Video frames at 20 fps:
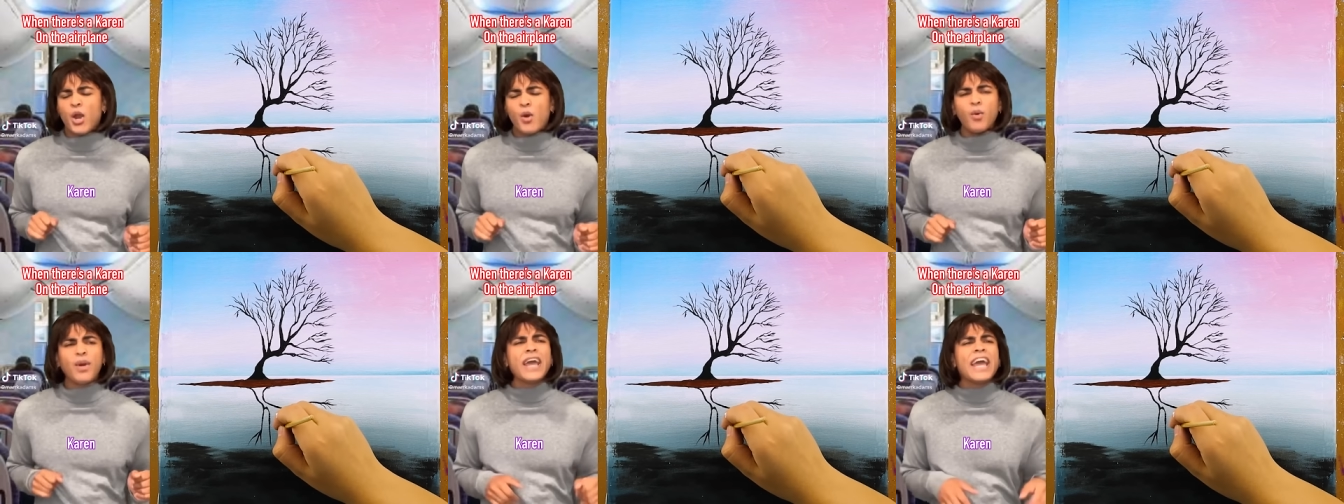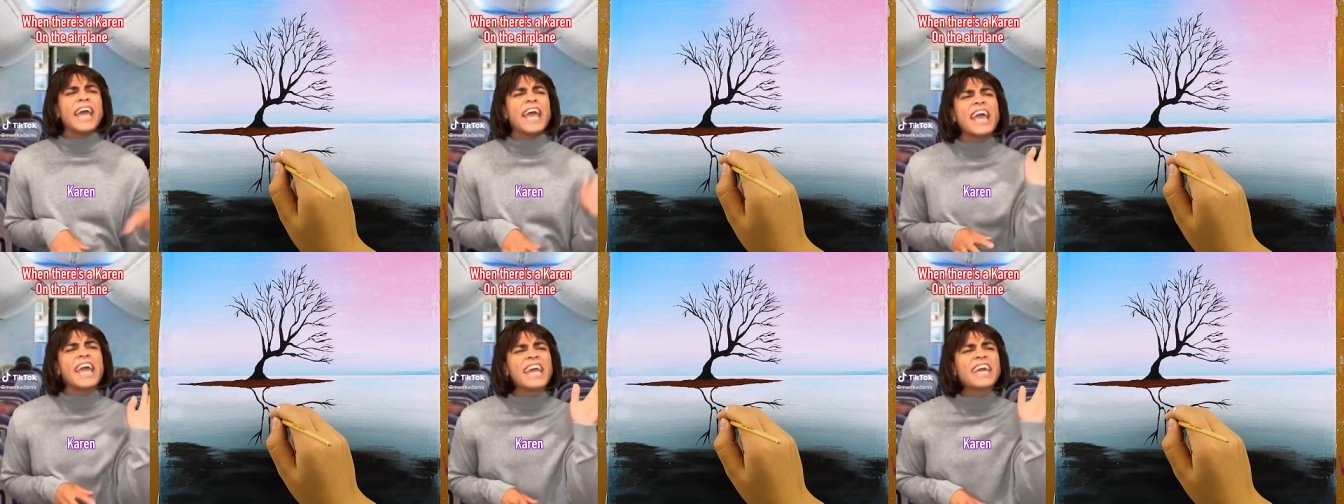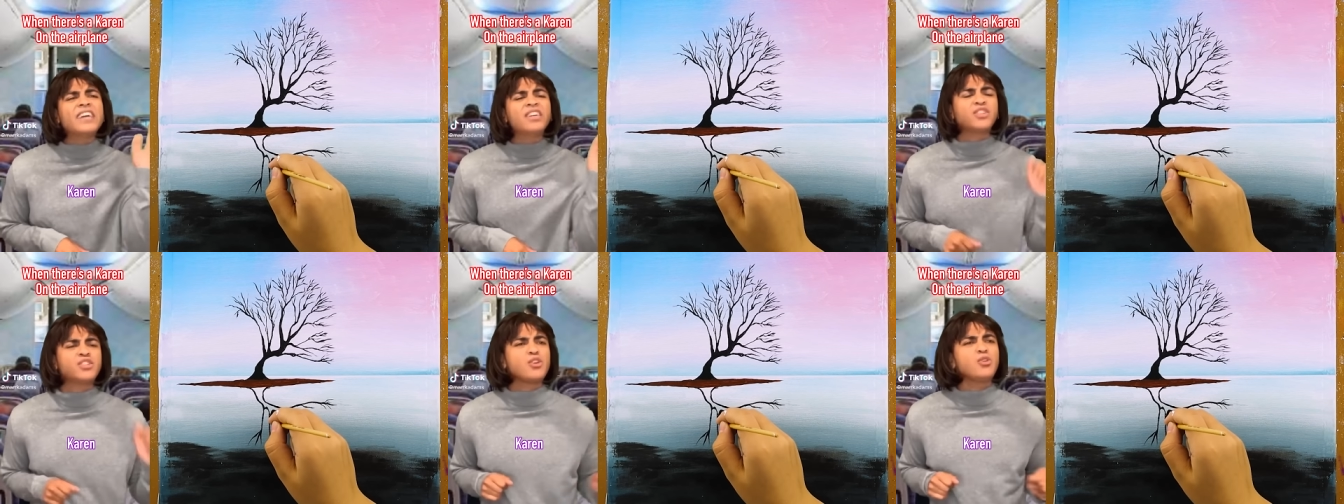no.
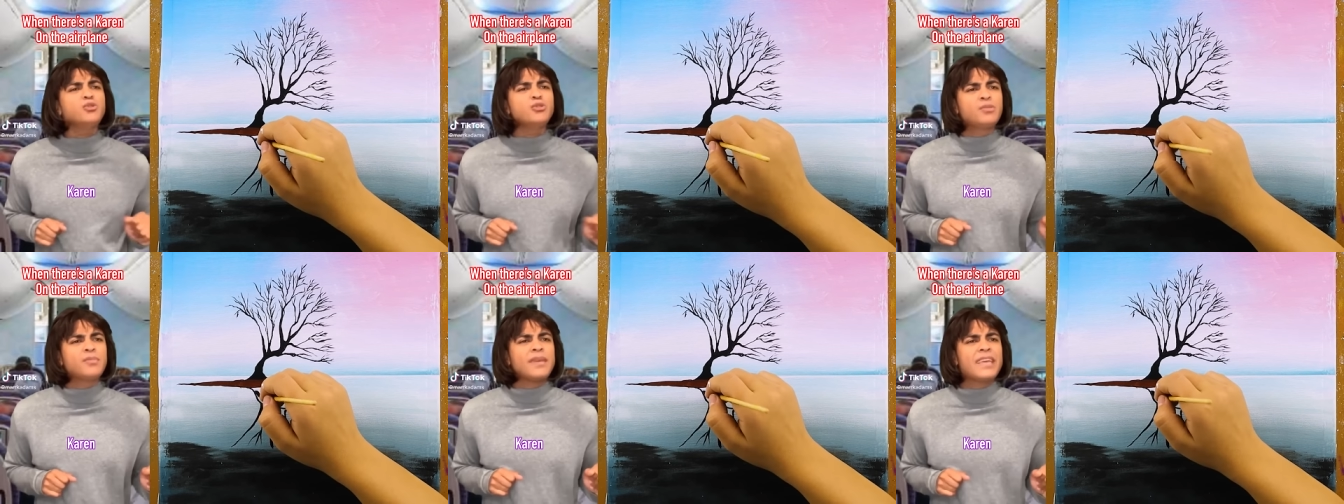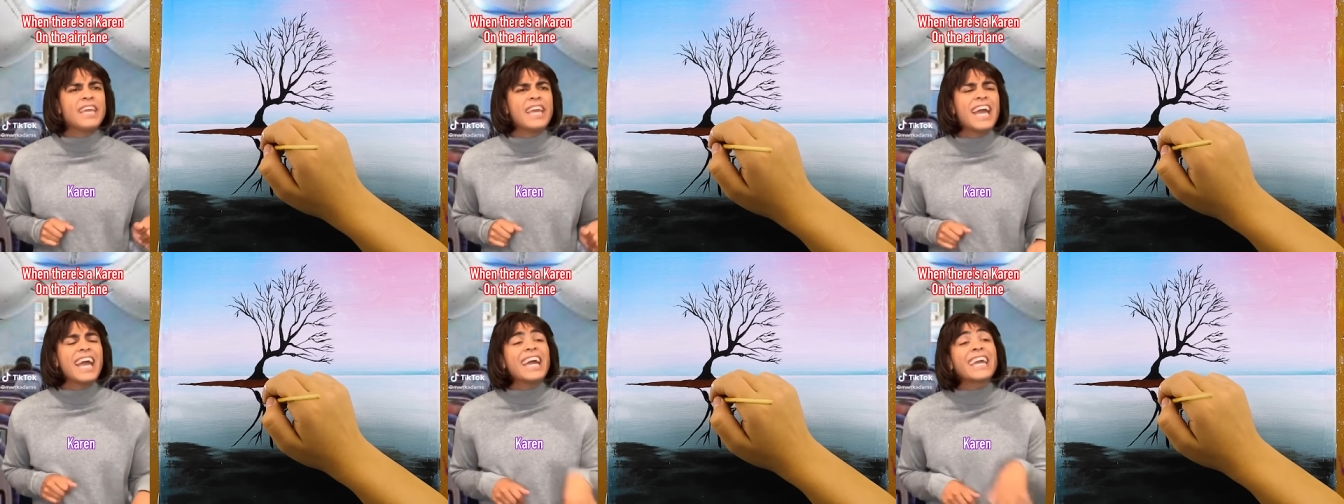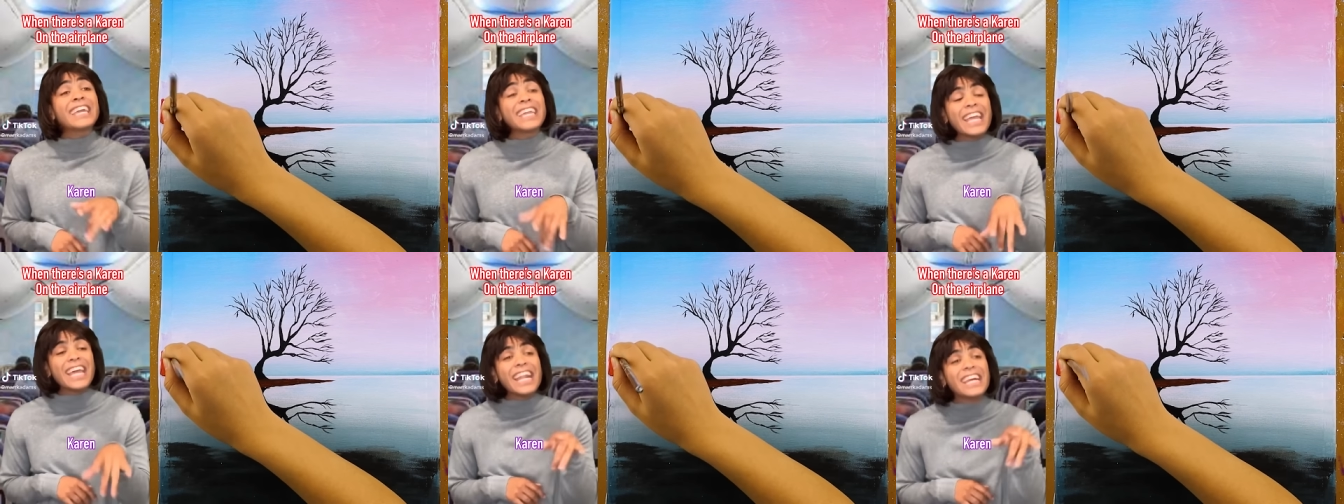Excuse me?
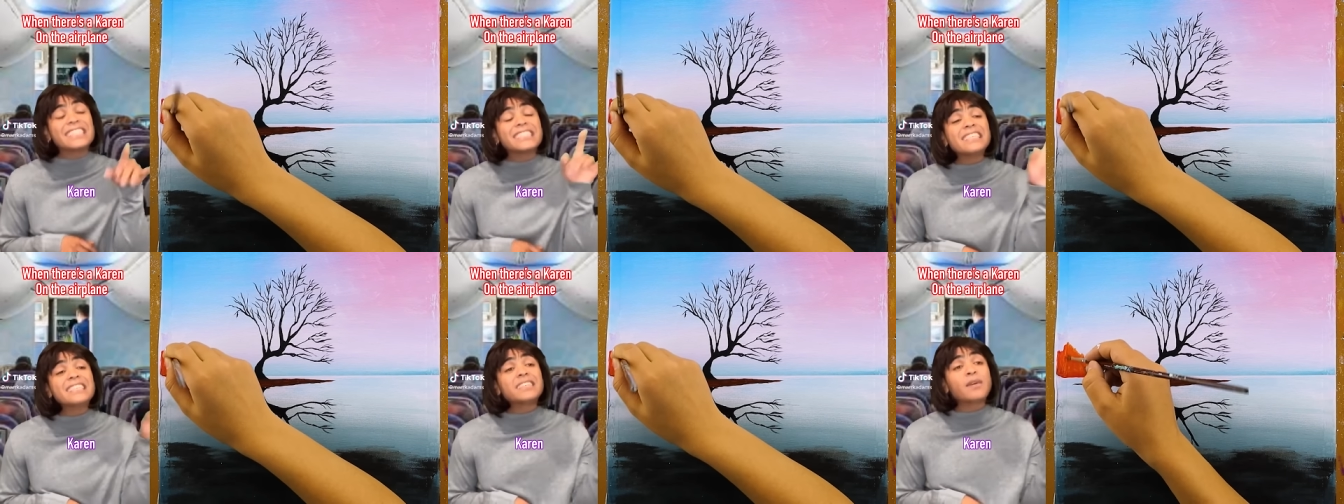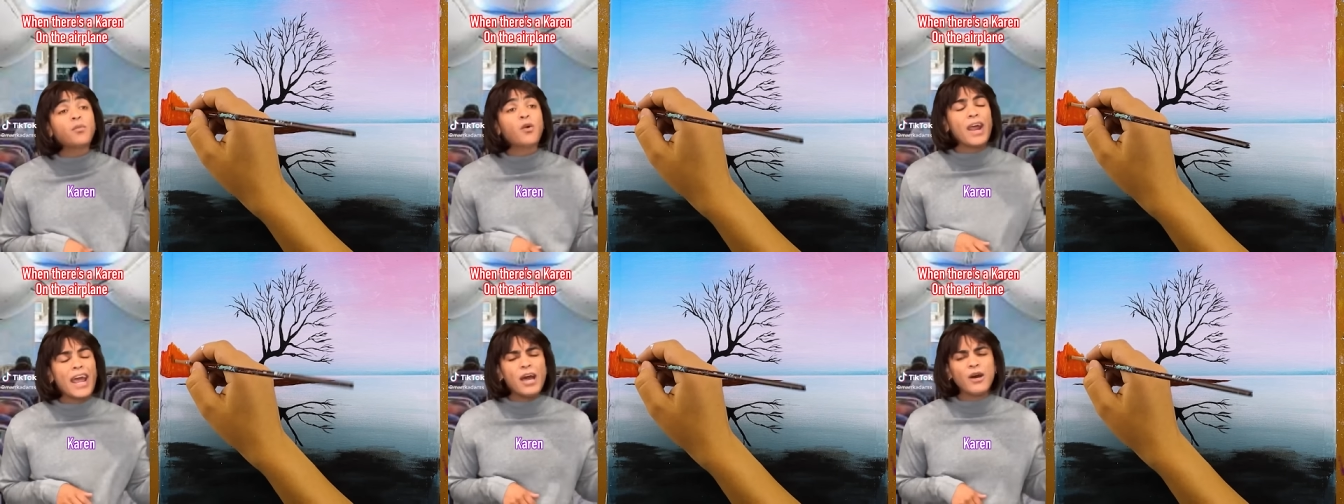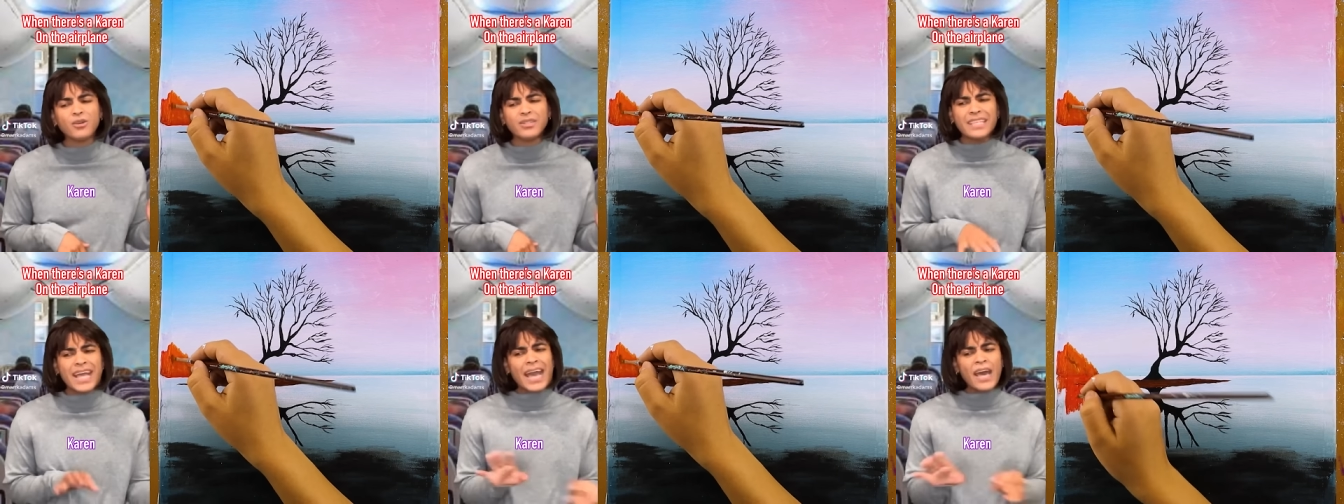Can I sit
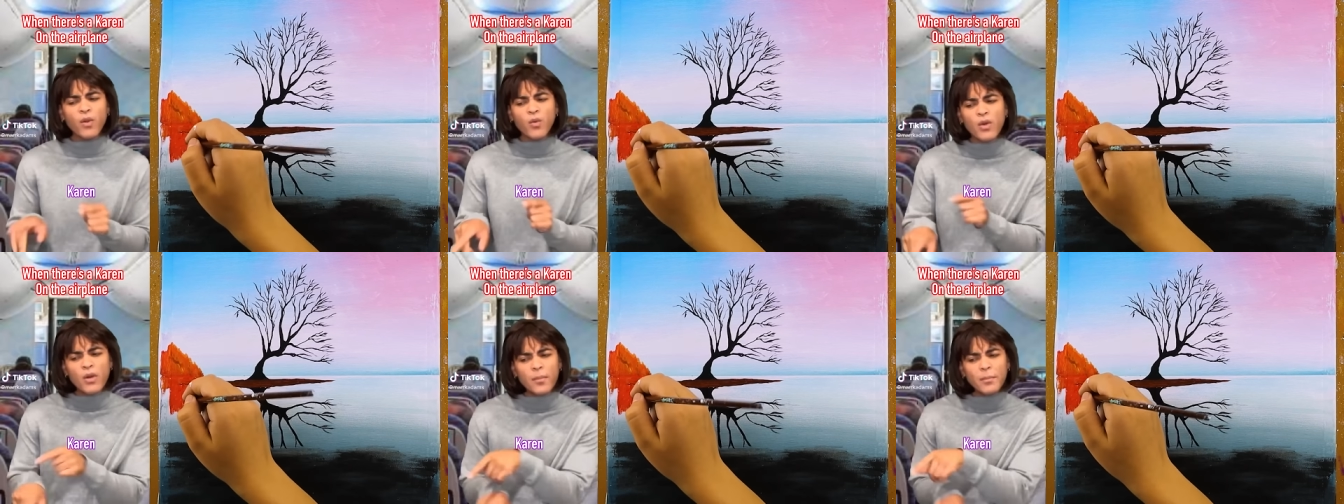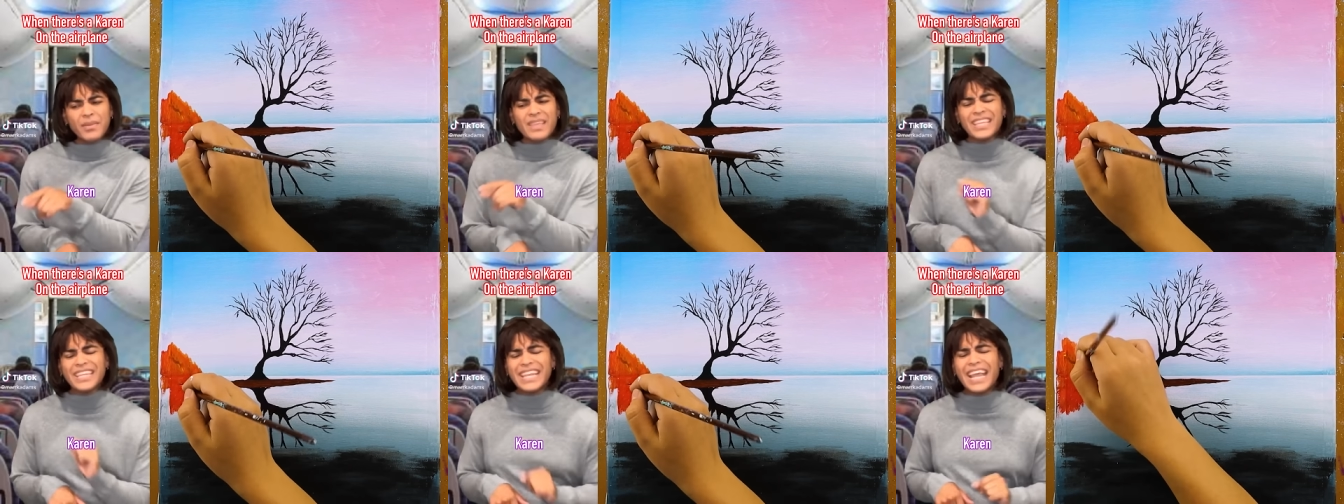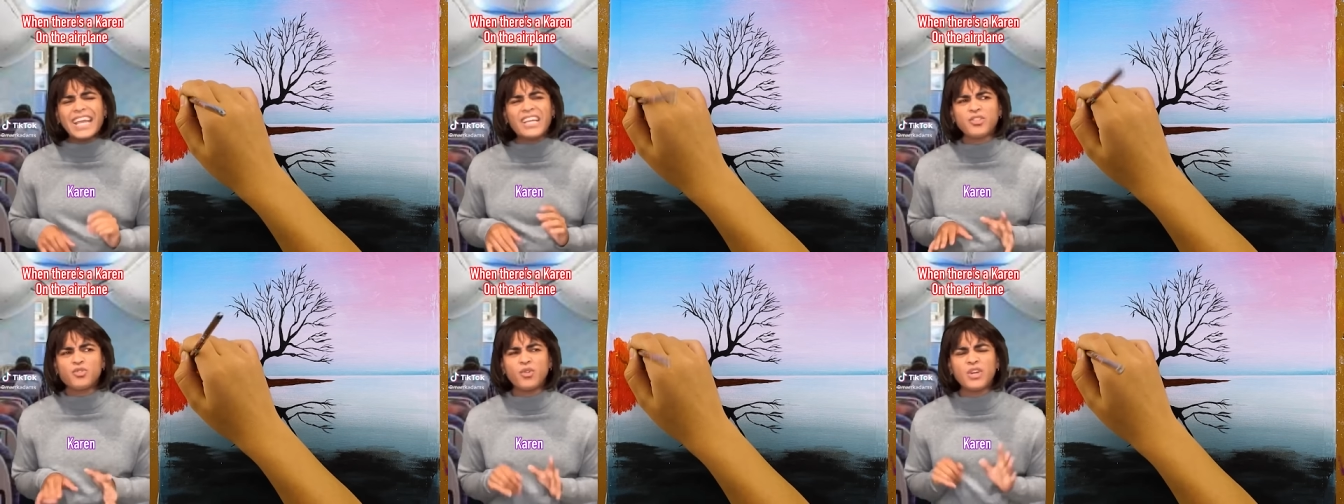somewhere else? I don't want to
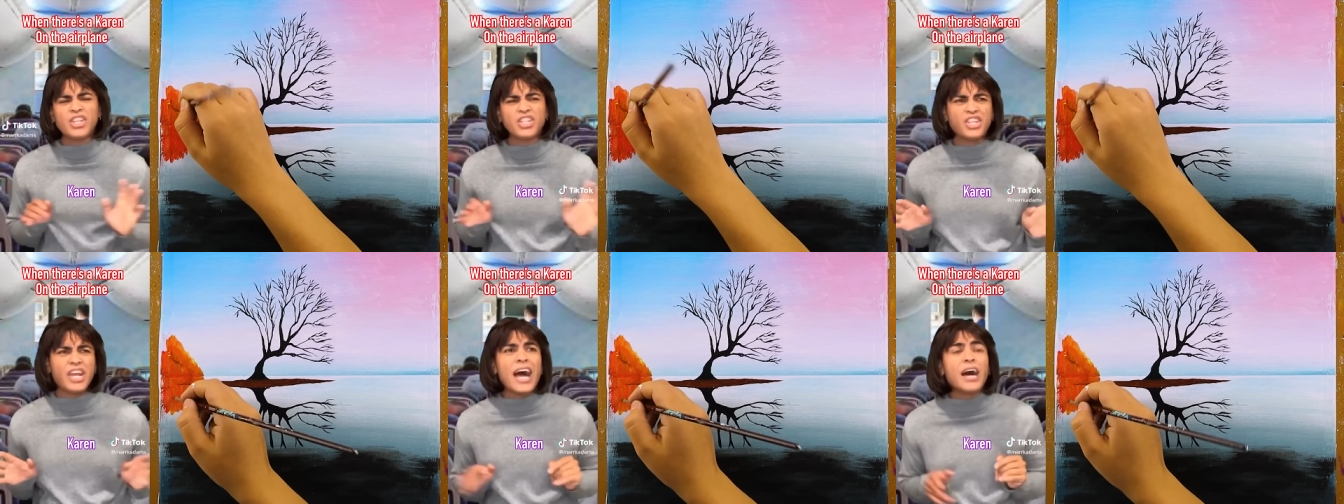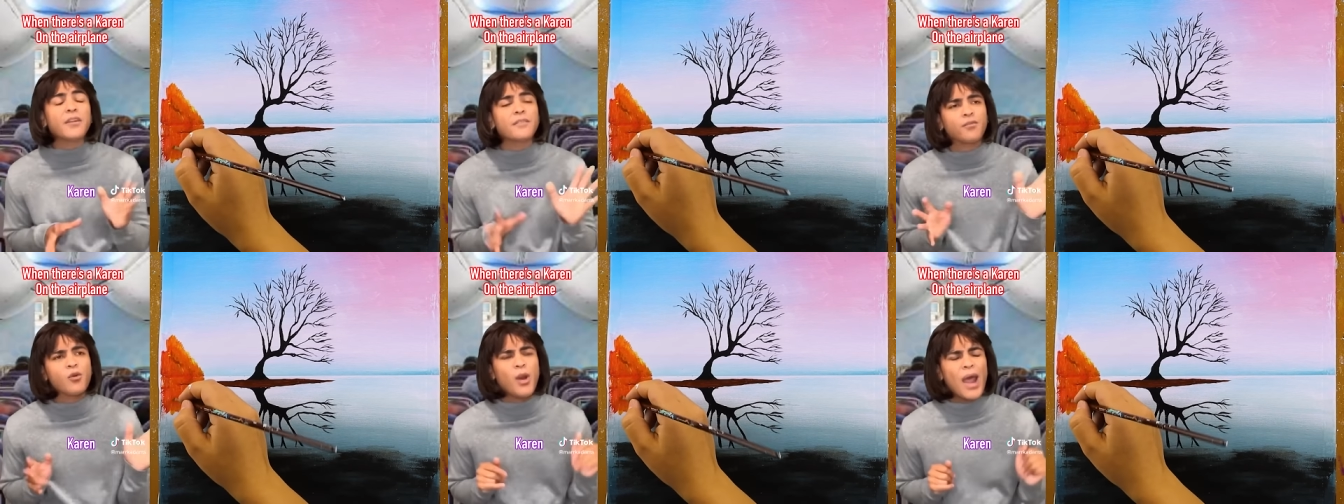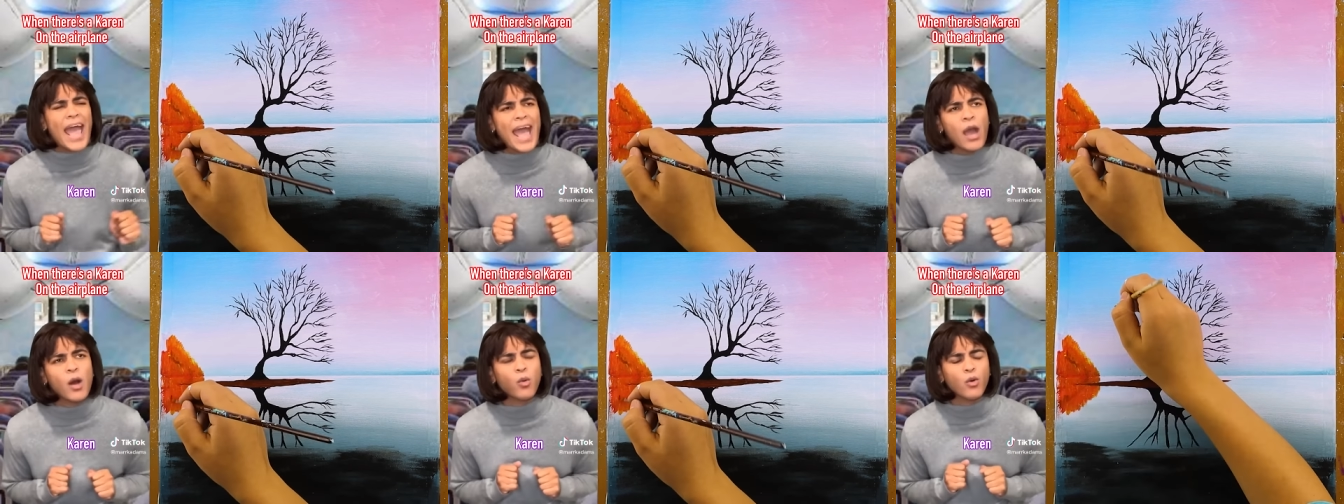be next to a child
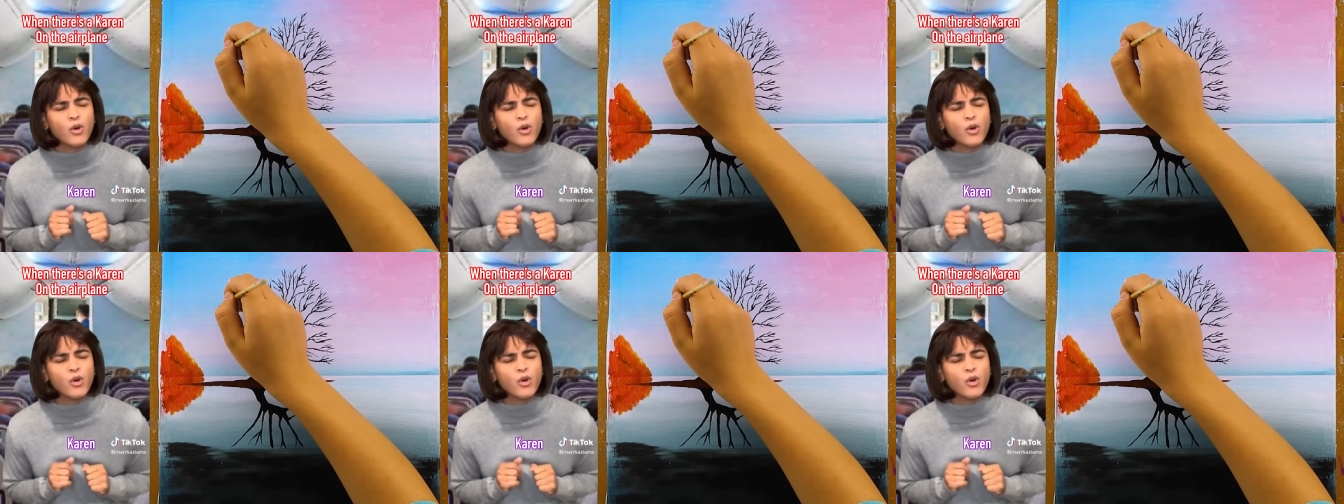for